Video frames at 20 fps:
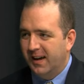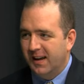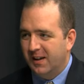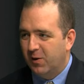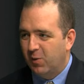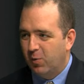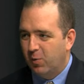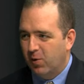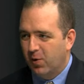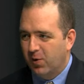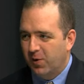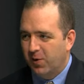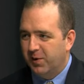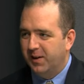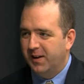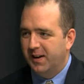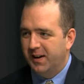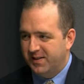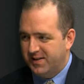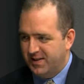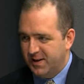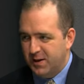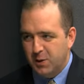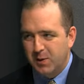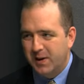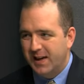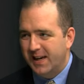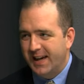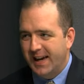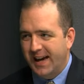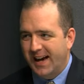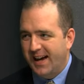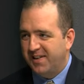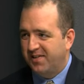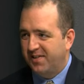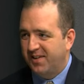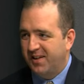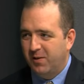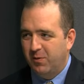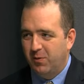in the world, and it's a unique
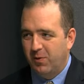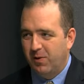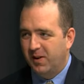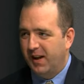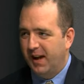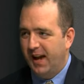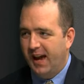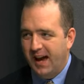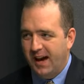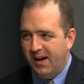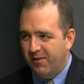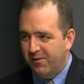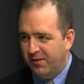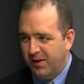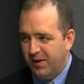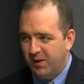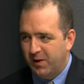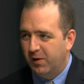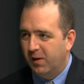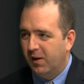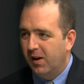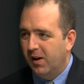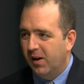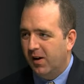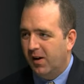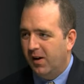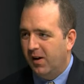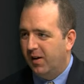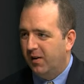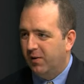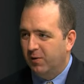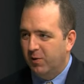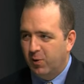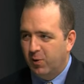asset where they have a